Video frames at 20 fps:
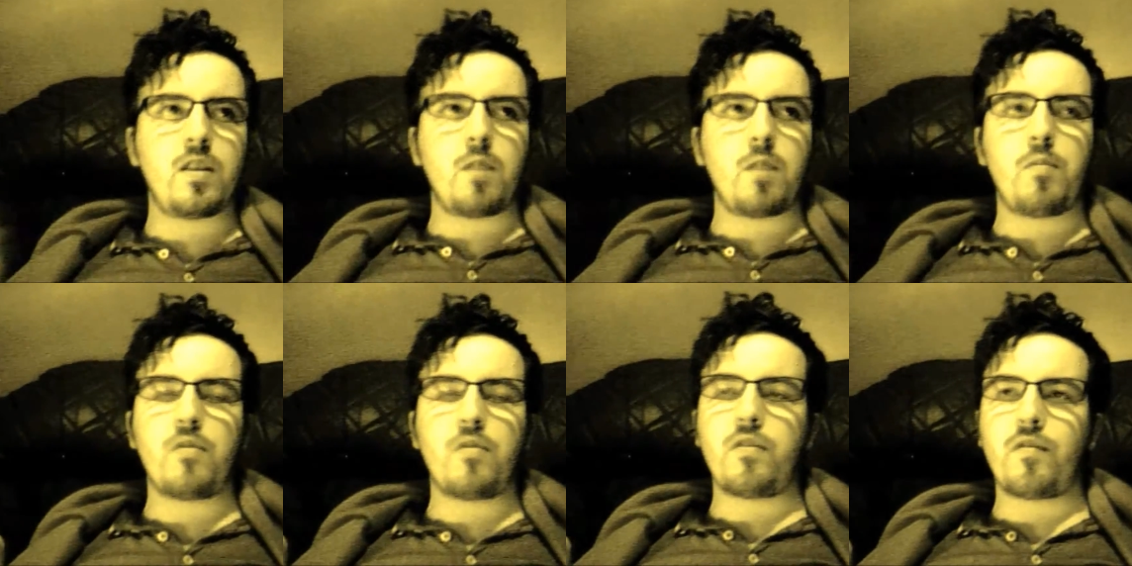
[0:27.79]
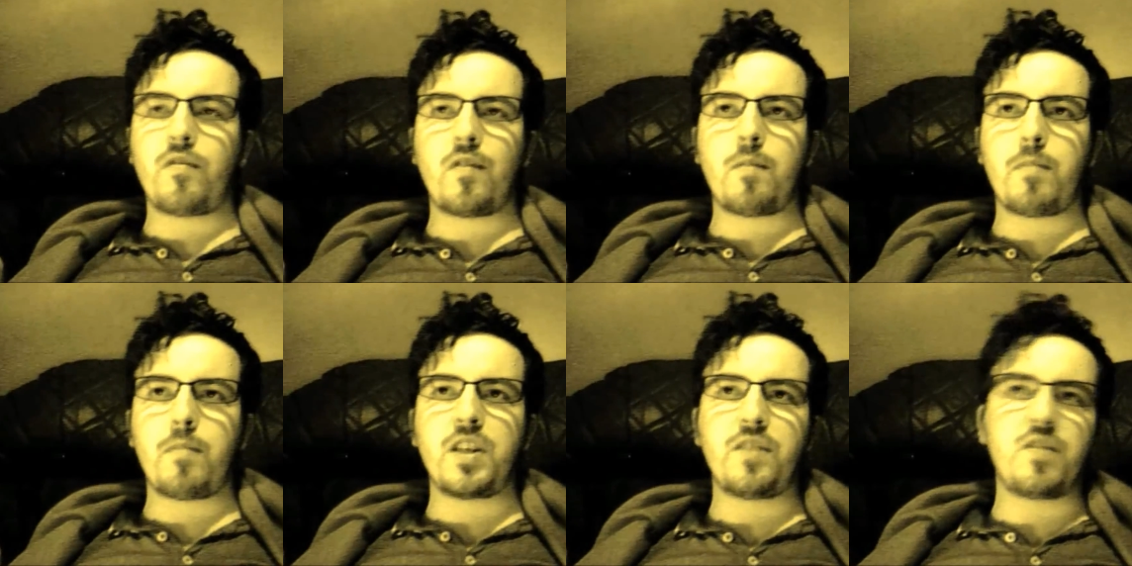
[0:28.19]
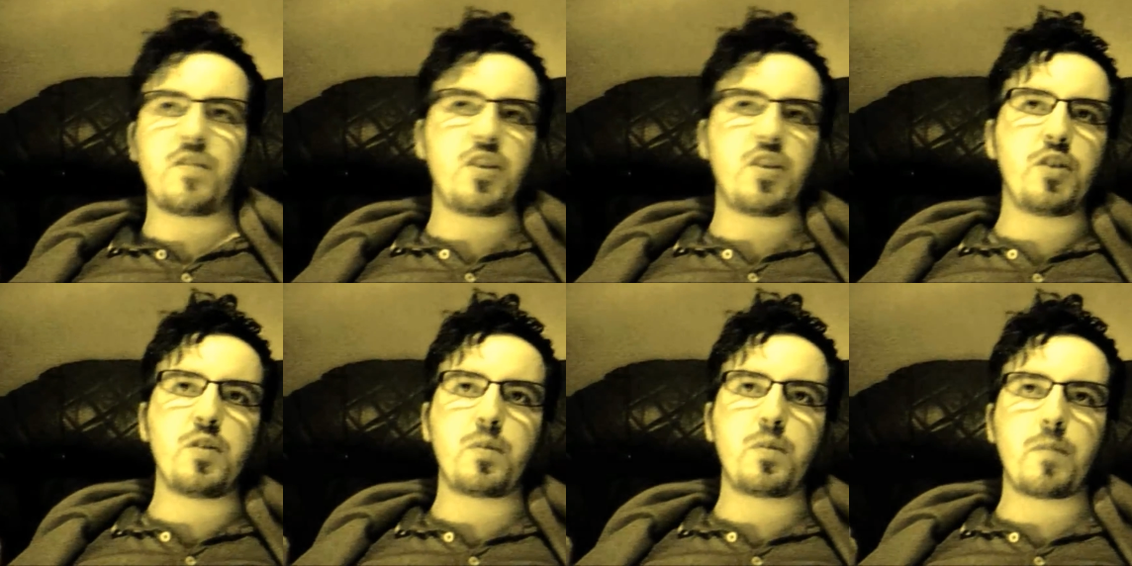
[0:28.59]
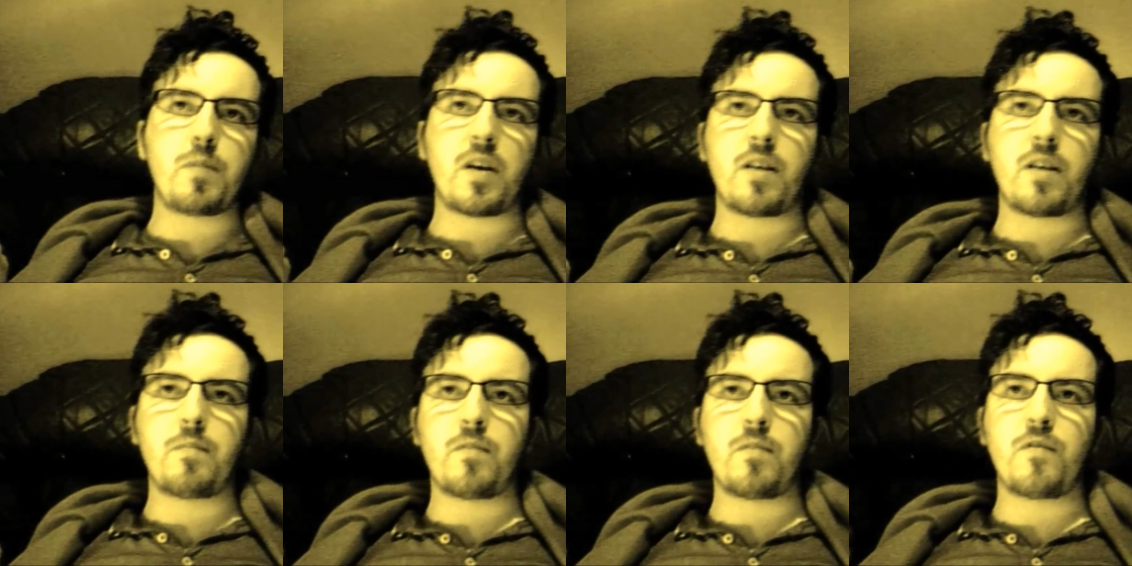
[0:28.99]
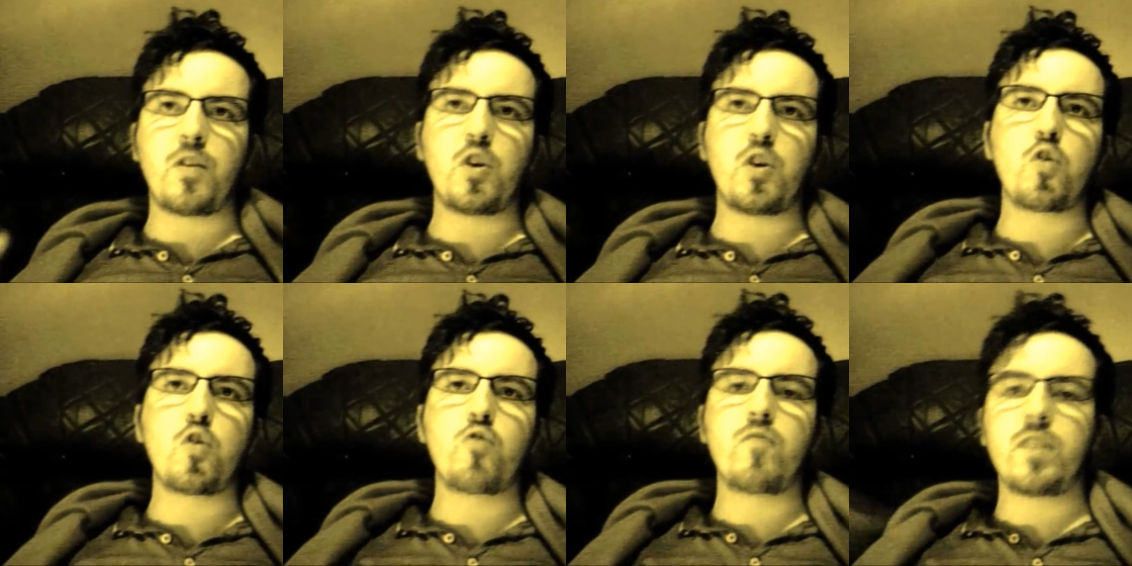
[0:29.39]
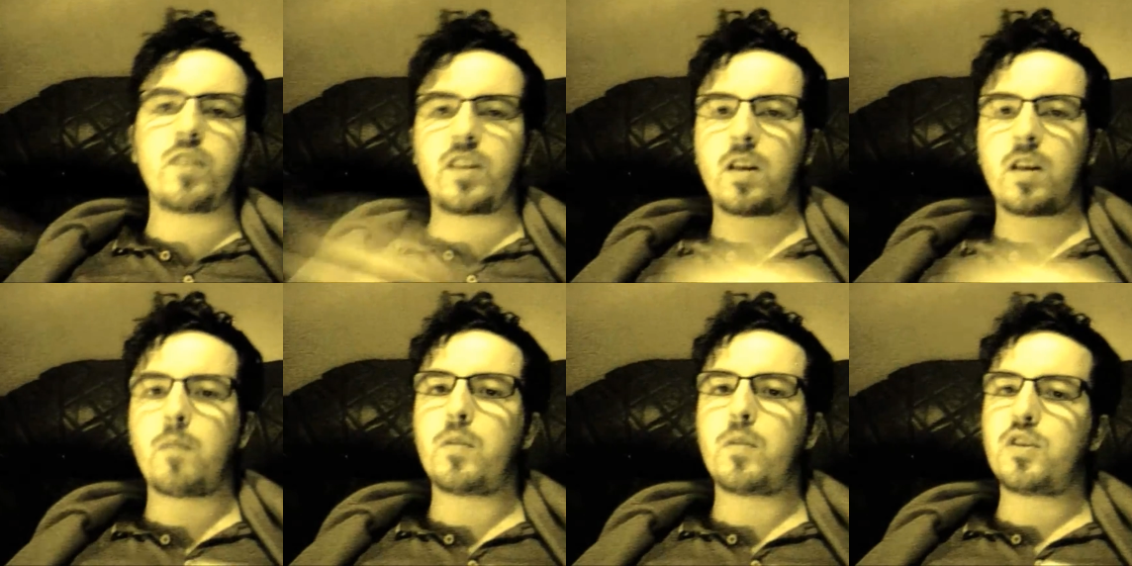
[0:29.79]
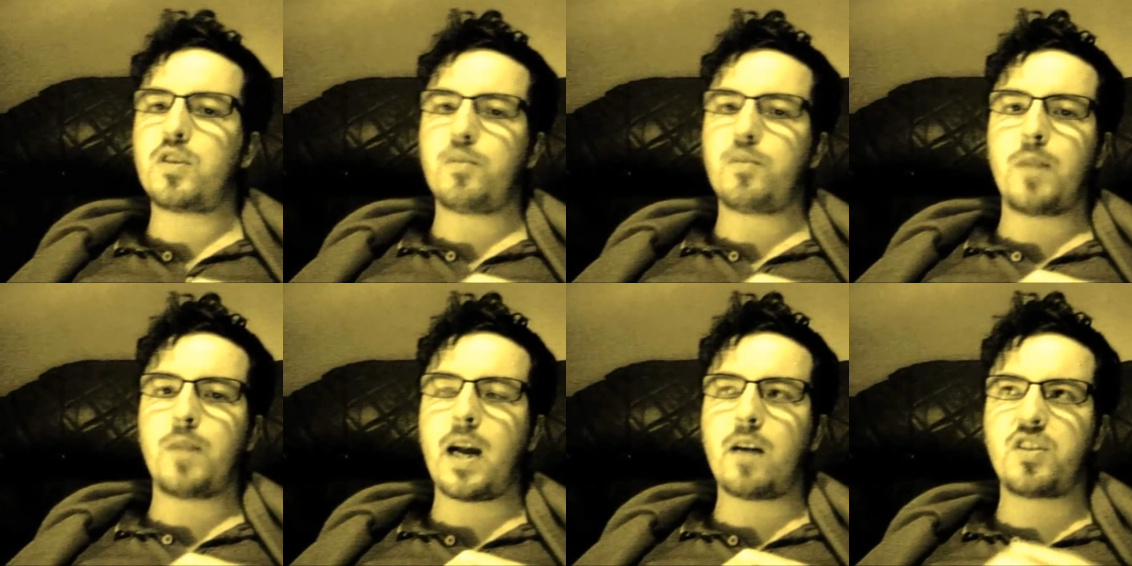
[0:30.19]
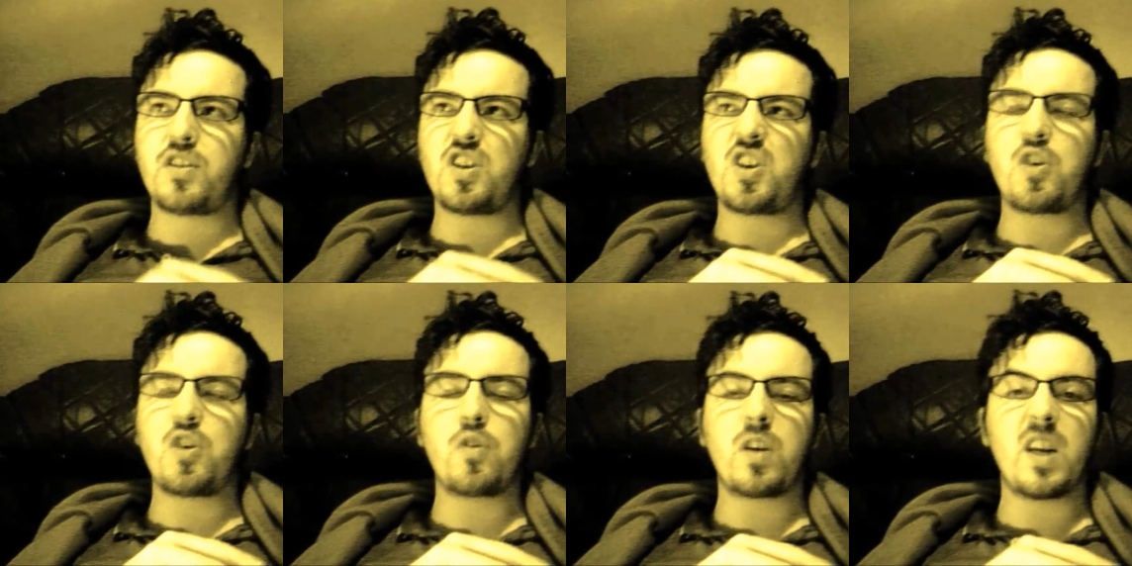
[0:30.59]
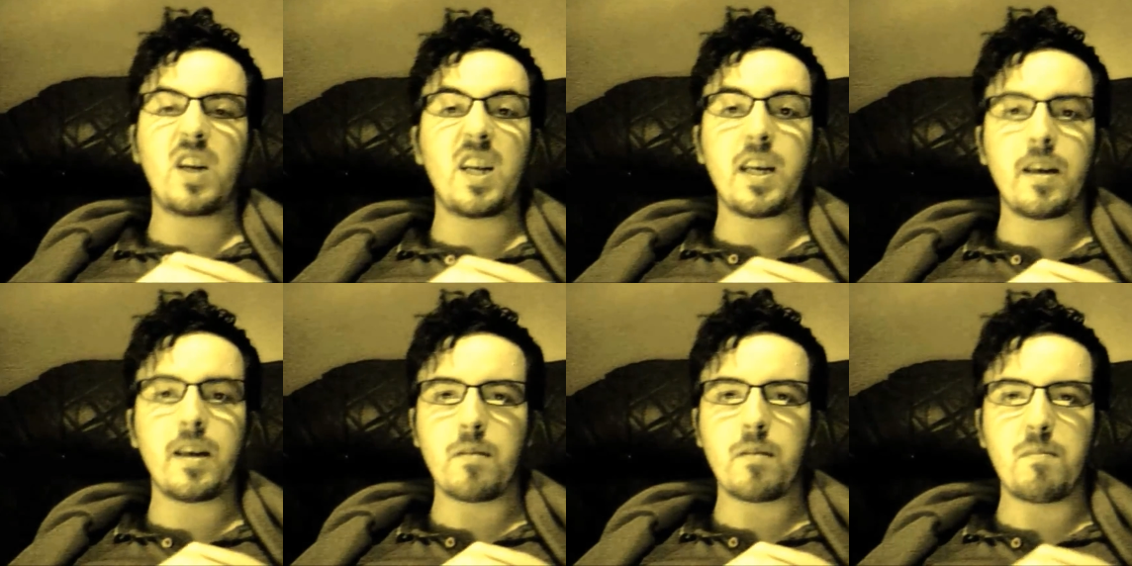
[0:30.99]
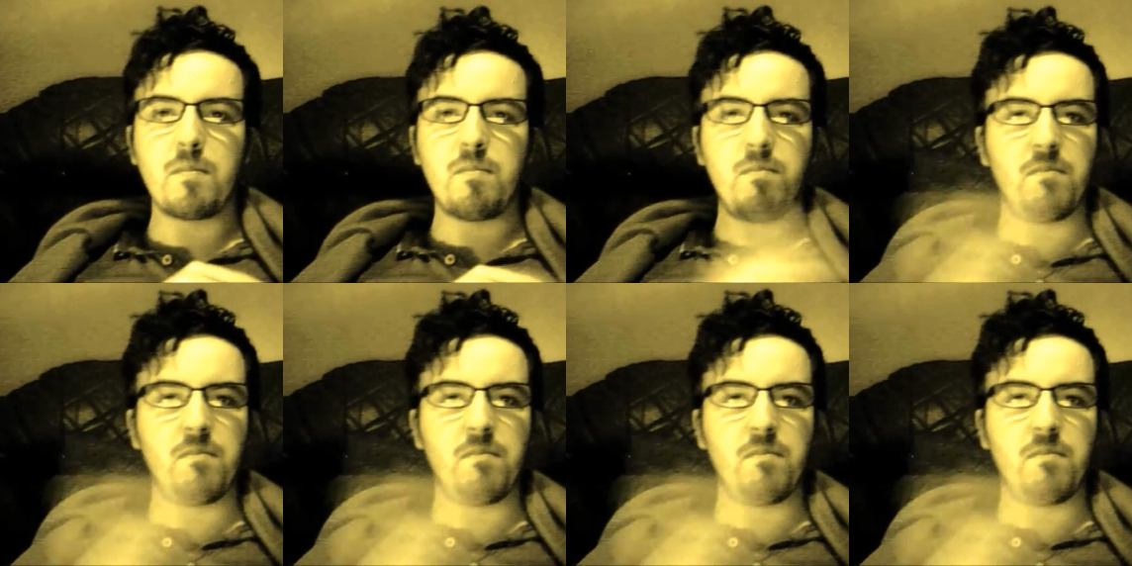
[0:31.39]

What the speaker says: on the front page of a newspaper for luring someone to my house to cook and eat them.